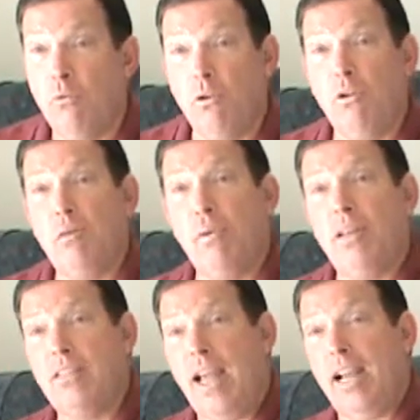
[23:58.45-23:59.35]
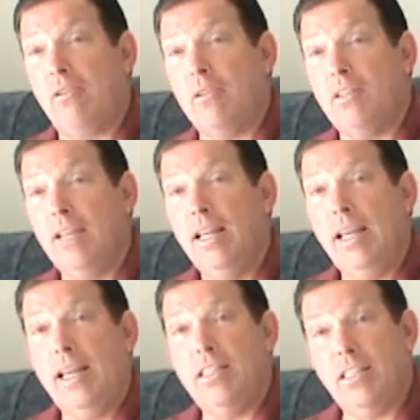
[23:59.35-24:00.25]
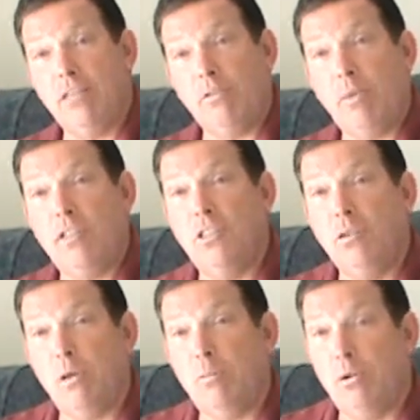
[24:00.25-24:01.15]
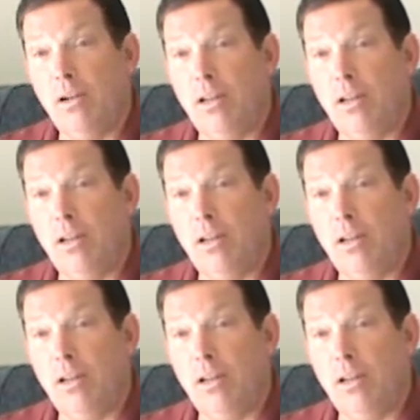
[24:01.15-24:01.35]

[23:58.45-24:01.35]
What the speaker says: will only be as accurate as the information that we put